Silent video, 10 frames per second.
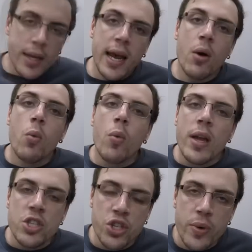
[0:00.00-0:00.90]
Now,
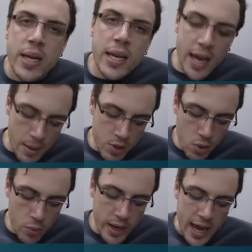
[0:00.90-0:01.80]
during a
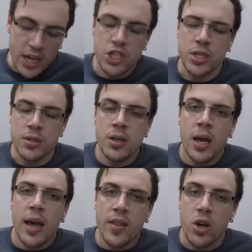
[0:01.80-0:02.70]
chemical reaction,
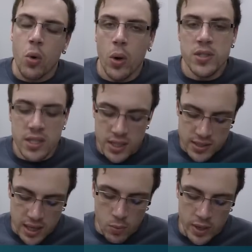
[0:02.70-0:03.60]
the
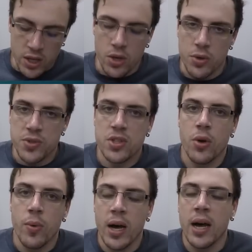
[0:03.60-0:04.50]
quantities that we use,
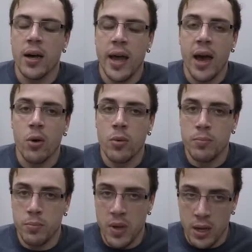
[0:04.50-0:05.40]
so our
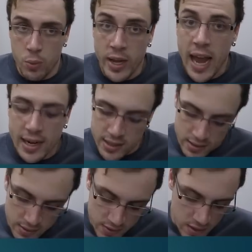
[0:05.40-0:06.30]

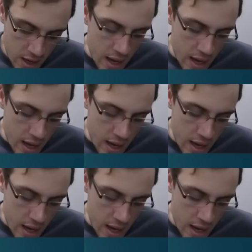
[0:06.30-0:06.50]
reactants,